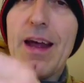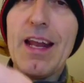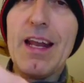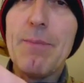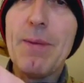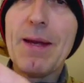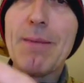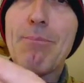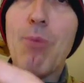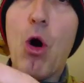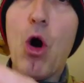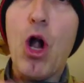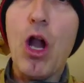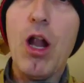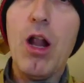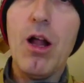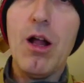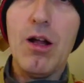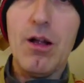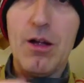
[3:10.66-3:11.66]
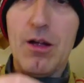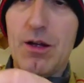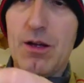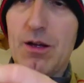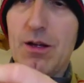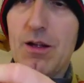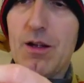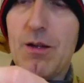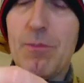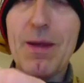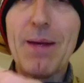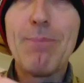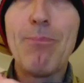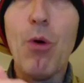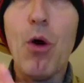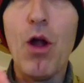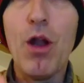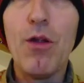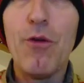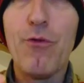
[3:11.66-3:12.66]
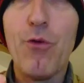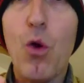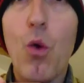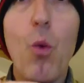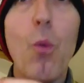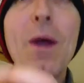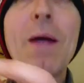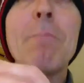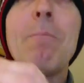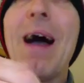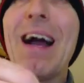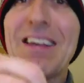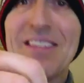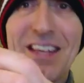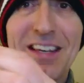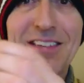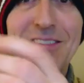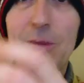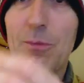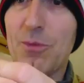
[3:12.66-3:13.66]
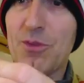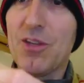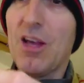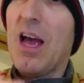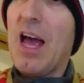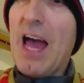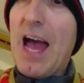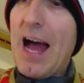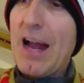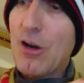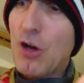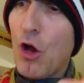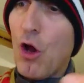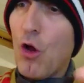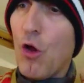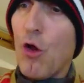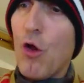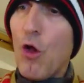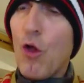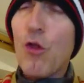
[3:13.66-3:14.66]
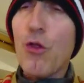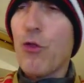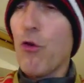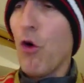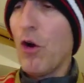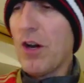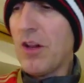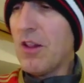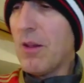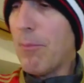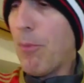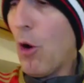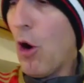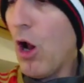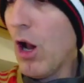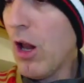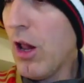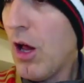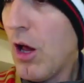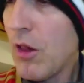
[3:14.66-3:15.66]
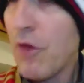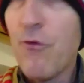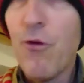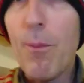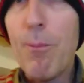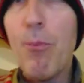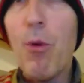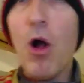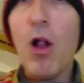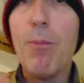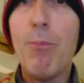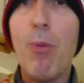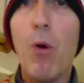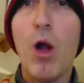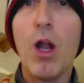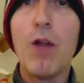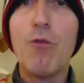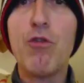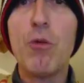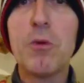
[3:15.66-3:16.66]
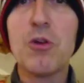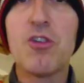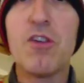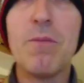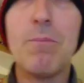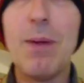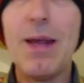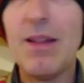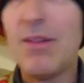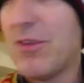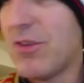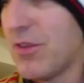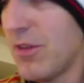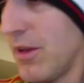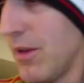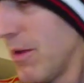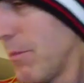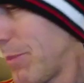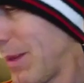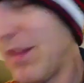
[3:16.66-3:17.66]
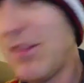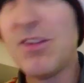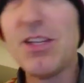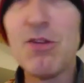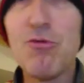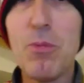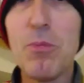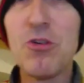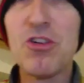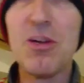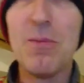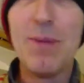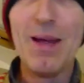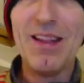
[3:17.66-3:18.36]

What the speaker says: in the big ball of wing back systems and thrown in the ball, the football ball of rubbishy bins. Binsy, rubbishy